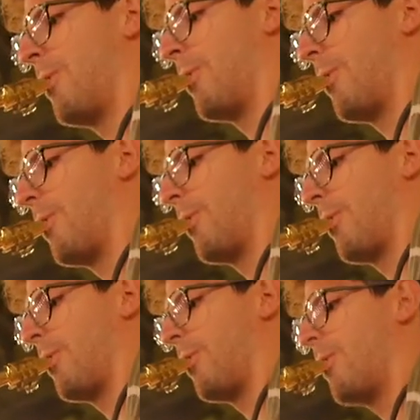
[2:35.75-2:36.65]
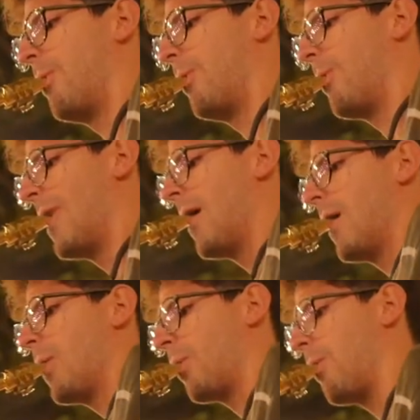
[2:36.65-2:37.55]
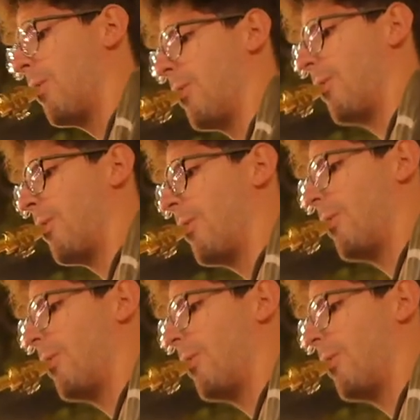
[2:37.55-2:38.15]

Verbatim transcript: that will allow us to carry the BirdHouse mission